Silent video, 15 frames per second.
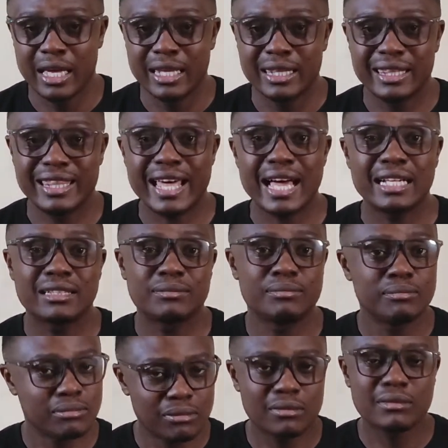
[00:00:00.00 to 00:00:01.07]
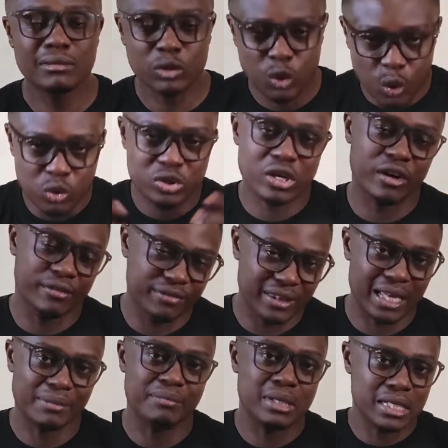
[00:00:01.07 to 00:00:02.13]
that
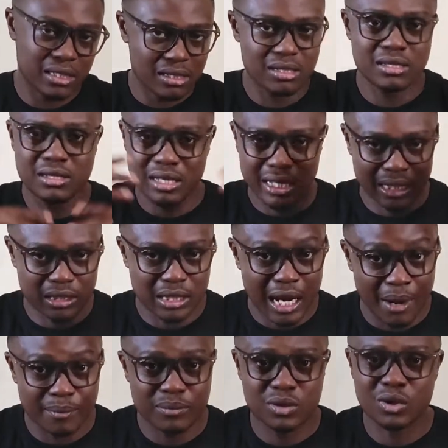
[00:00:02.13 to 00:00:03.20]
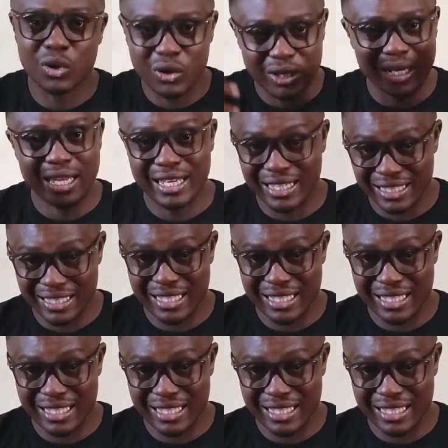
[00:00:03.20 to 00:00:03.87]
means it comes on and it's